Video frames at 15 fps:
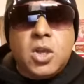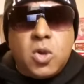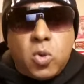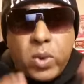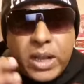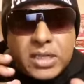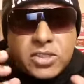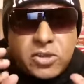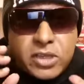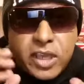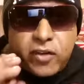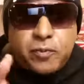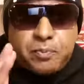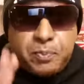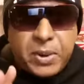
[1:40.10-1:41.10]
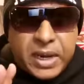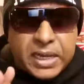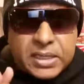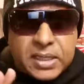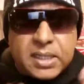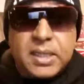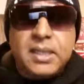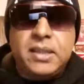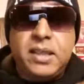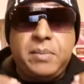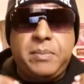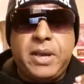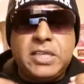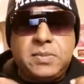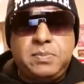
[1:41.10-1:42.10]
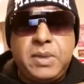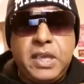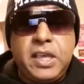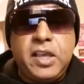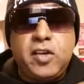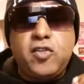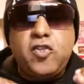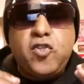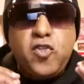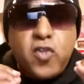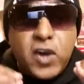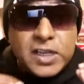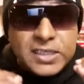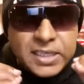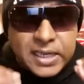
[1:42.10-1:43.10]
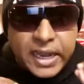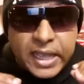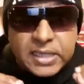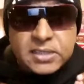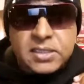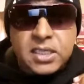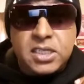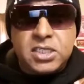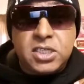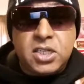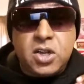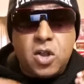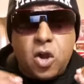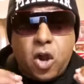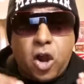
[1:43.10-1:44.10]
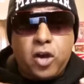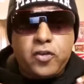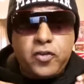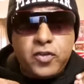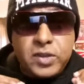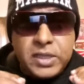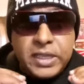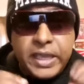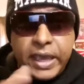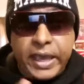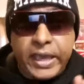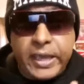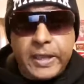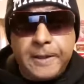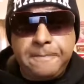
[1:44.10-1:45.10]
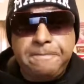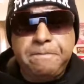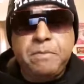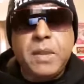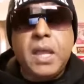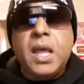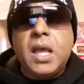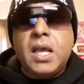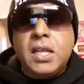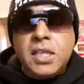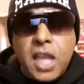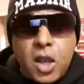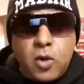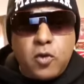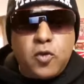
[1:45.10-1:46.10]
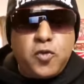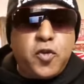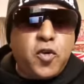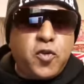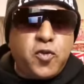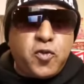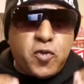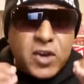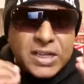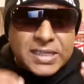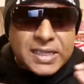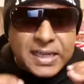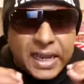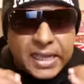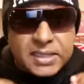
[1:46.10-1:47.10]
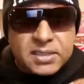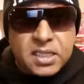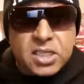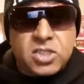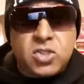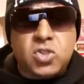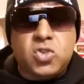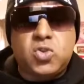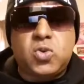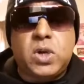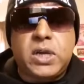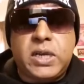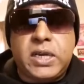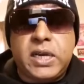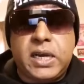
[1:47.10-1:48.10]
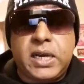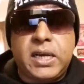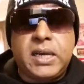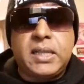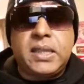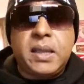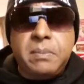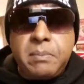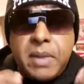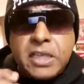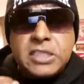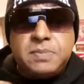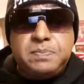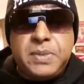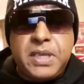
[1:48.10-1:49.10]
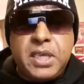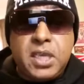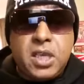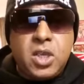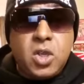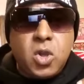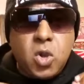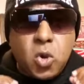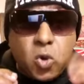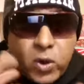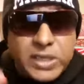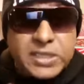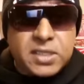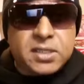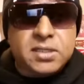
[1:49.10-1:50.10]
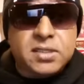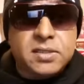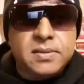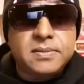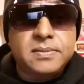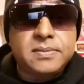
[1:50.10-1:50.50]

Well, to give birth, there must be fertilization of the egg. Now, for fertilization to occur, there must be coitus.